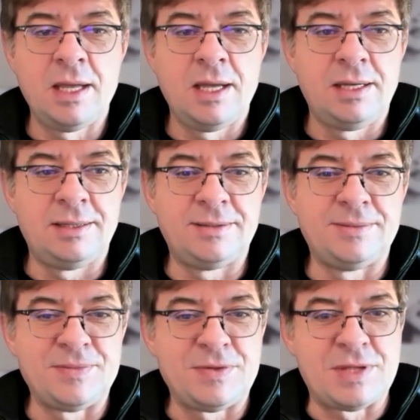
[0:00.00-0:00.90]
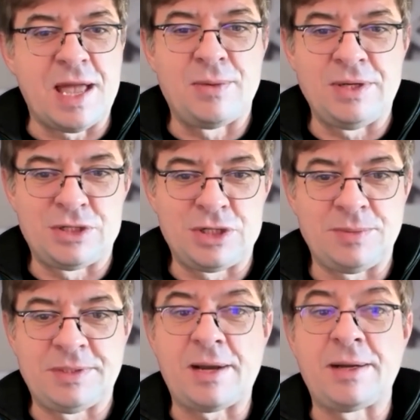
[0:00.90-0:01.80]
I will jump
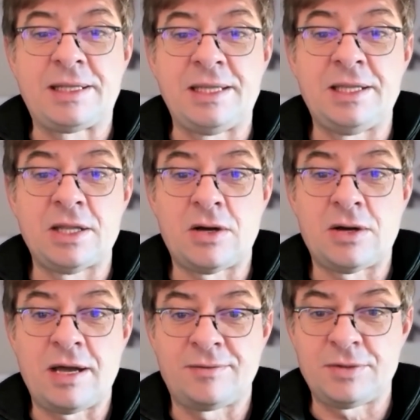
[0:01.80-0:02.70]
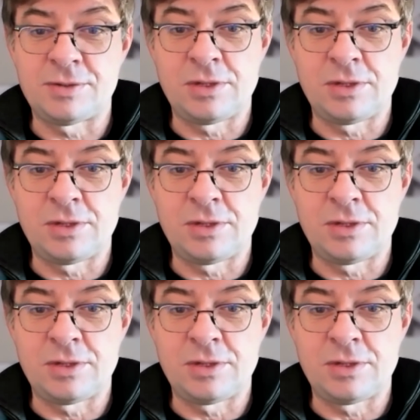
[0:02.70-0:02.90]
directly now after the